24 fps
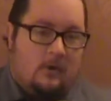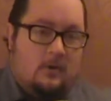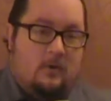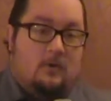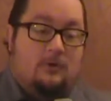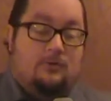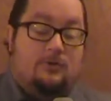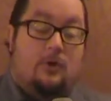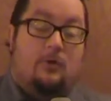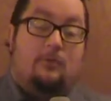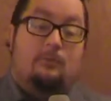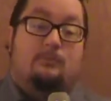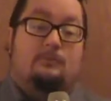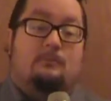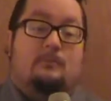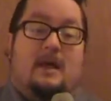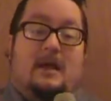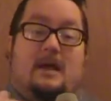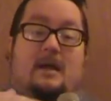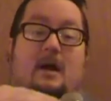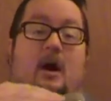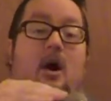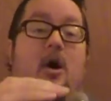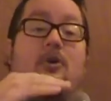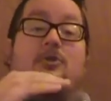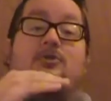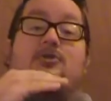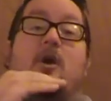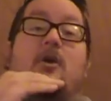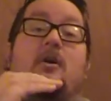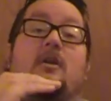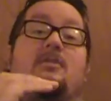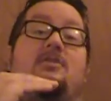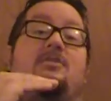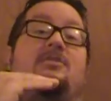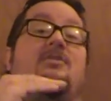So it all
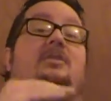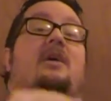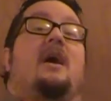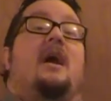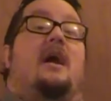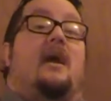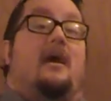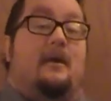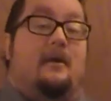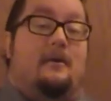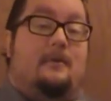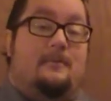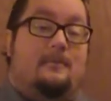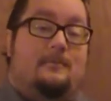started there.